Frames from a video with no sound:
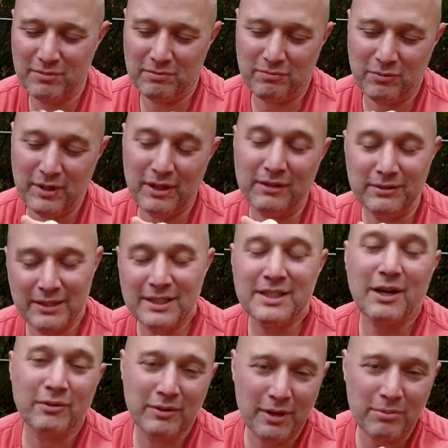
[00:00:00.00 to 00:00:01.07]
well, it's
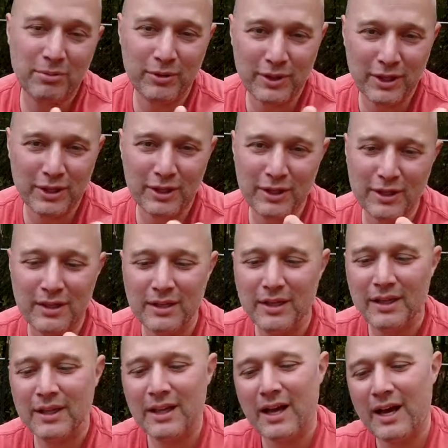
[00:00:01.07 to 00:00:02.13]
on there pretty good.
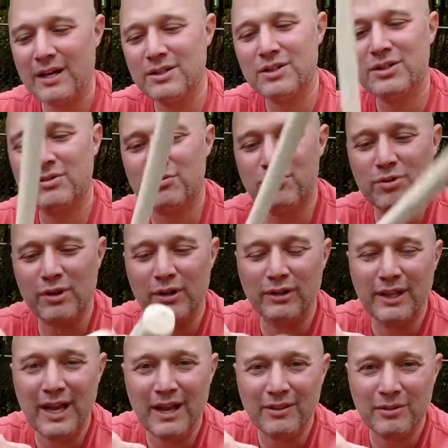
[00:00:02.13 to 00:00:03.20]
I just drilled
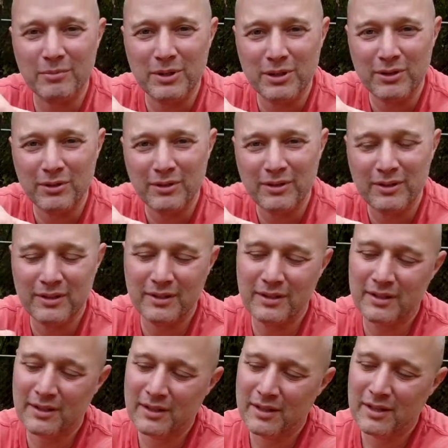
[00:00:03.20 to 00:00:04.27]
out the middle
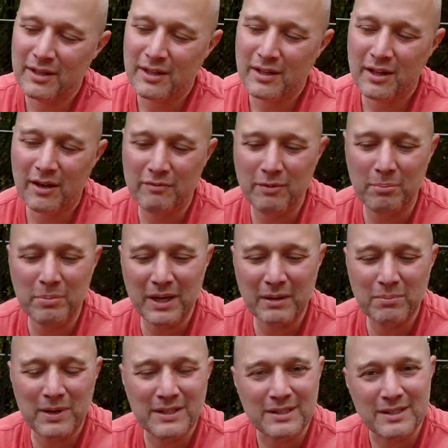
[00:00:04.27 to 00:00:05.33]
of a big
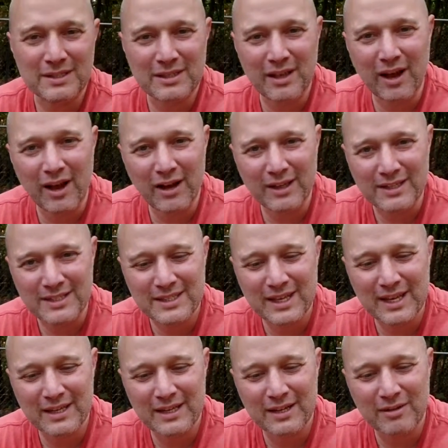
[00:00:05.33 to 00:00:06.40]
piece of stock and
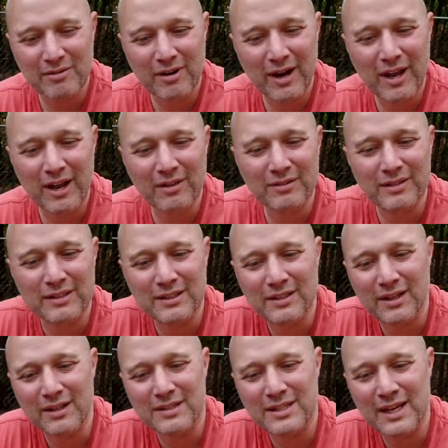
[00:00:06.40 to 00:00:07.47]
sanded it round, and
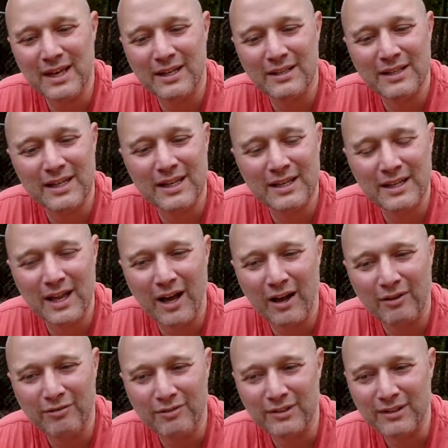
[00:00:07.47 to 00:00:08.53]
sanded the end
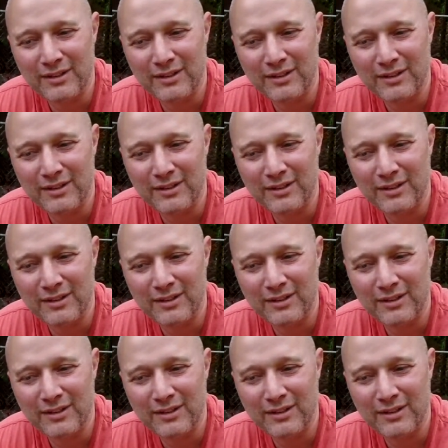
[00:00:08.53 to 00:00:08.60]
off. And